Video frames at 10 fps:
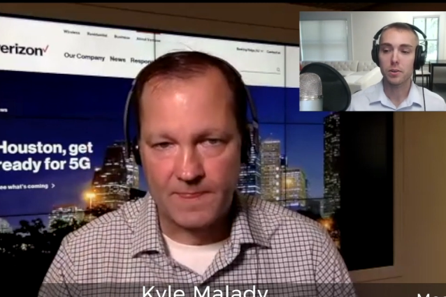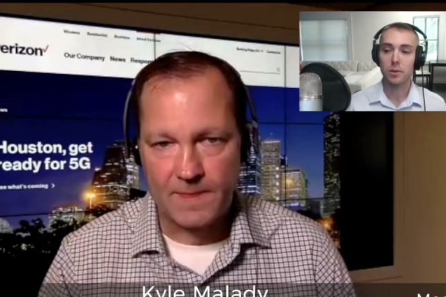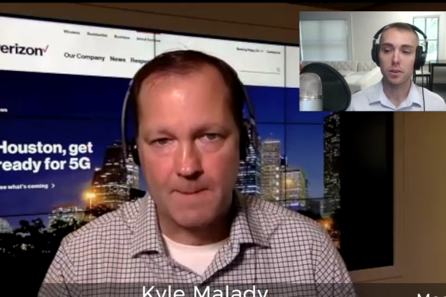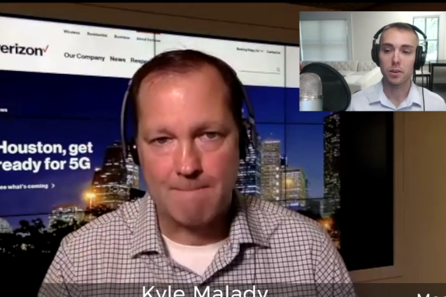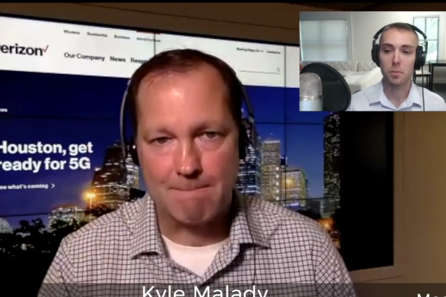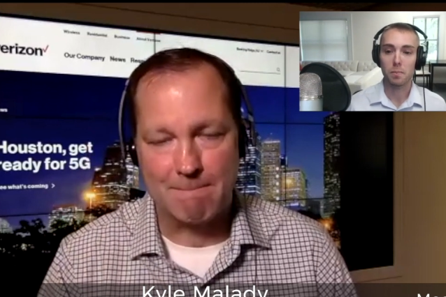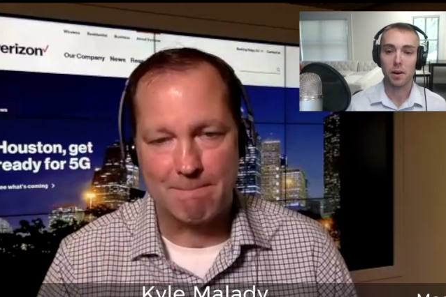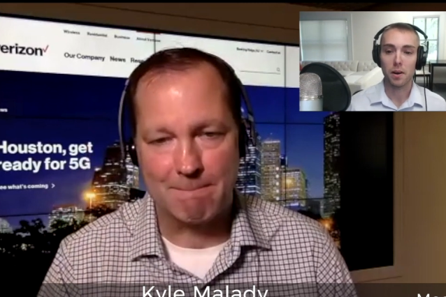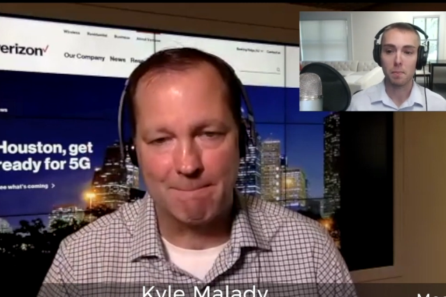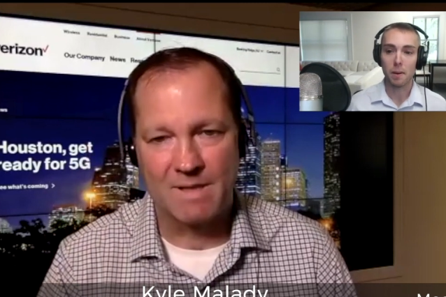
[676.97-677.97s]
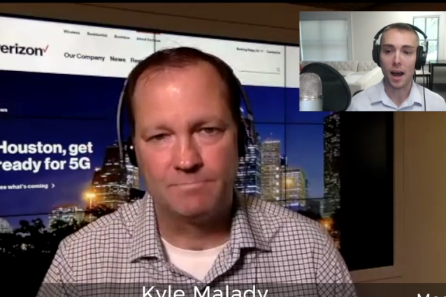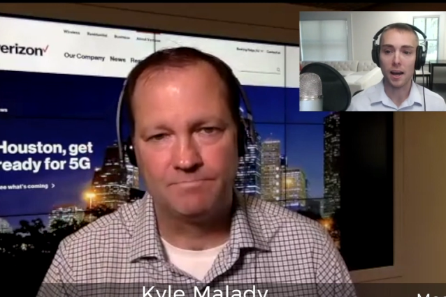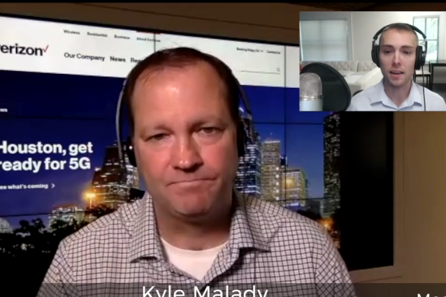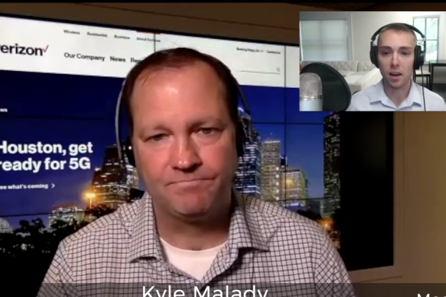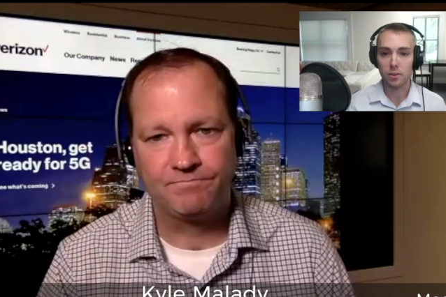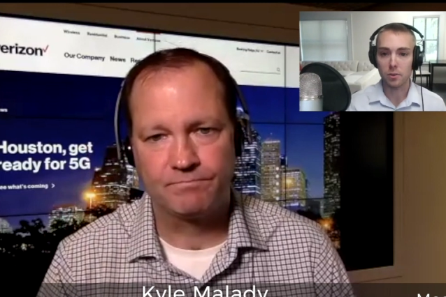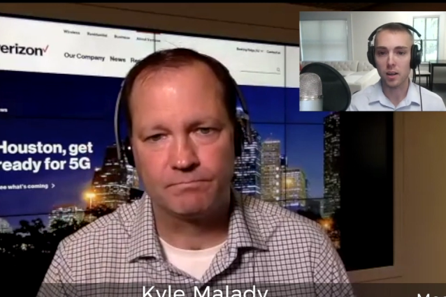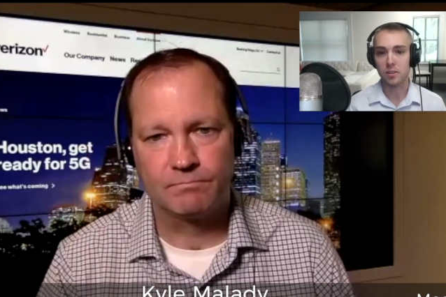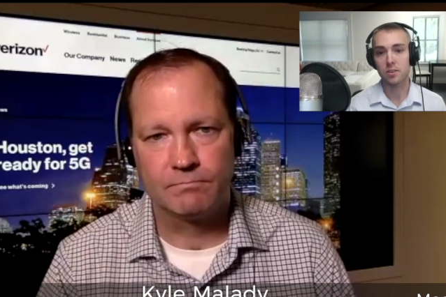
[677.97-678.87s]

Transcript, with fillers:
Speaker 1: to know a little bit about your path, how you got